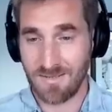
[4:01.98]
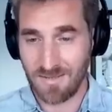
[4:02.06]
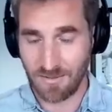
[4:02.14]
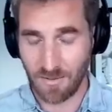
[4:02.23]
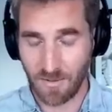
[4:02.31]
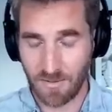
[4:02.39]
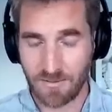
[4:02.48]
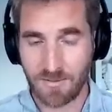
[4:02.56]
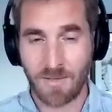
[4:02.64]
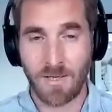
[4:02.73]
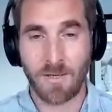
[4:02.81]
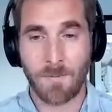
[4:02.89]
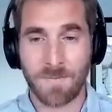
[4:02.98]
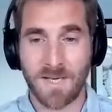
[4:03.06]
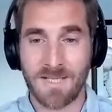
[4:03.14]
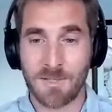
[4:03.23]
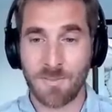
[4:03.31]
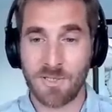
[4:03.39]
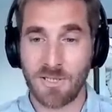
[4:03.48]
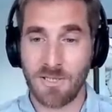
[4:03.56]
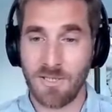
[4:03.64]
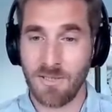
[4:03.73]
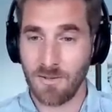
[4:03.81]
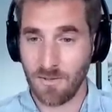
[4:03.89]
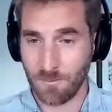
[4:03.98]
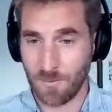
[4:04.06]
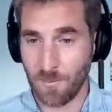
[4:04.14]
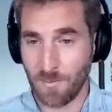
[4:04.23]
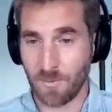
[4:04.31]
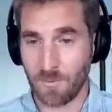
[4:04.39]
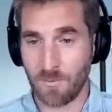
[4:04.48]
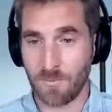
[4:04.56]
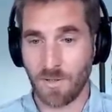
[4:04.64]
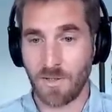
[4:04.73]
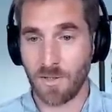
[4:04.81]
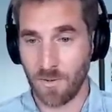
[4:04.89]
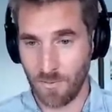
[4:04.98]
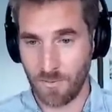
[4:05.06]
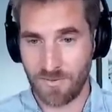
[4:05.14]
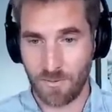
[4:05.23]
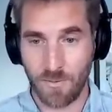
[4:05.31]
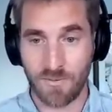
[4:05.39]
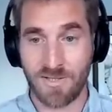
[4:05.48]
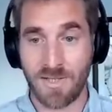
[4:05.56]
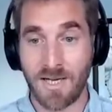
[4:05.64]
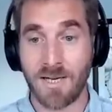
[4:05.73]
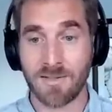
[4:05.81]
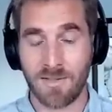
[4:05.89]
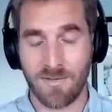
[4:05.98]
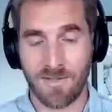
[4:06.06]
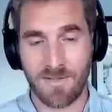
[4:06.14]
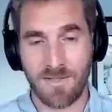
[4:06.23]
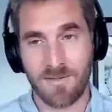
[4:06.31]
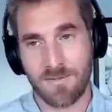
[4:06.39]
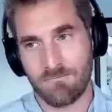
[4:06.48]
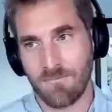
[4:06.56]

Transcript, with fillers: this is a lot, um, especially people who are use, using our devices